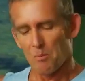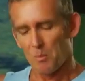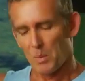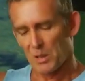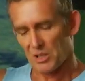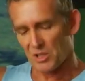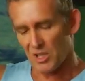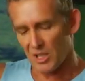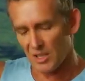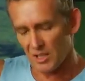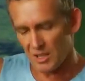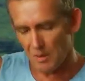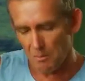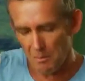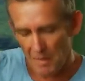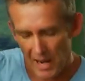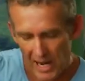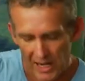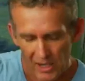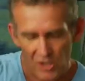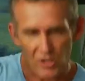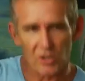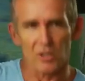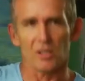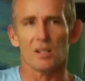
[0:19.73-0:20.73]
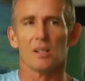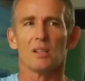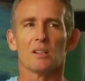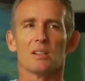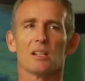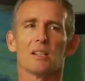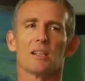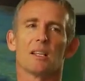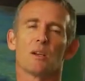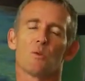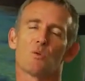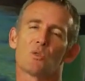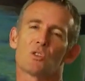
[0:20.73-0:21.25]
But just imagine
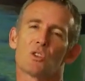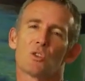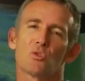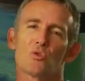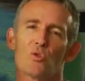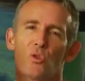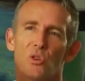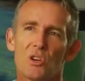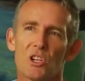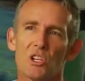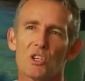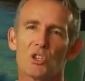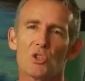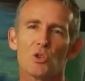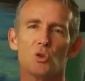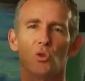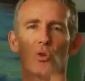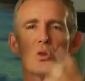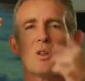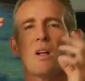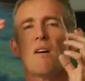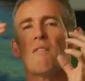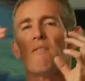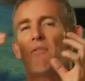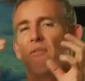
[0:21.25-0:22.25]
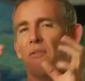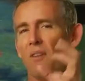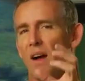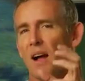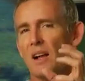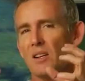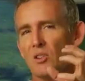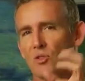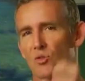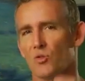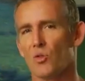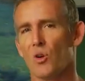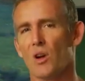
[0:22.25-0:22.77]
that there was a traditional
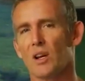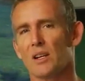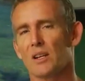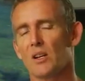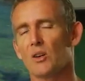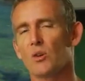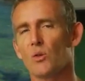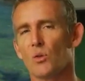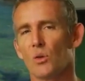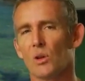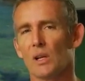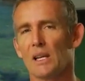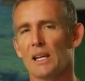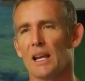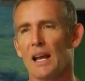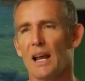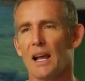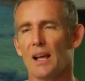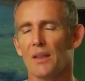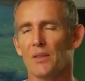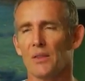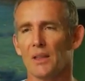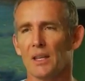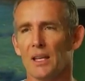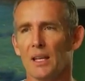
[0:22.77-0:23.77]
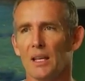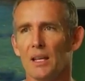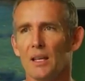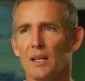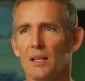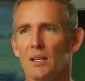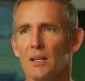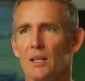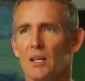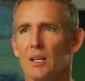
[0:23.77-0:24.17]
fast-drying acrylic out there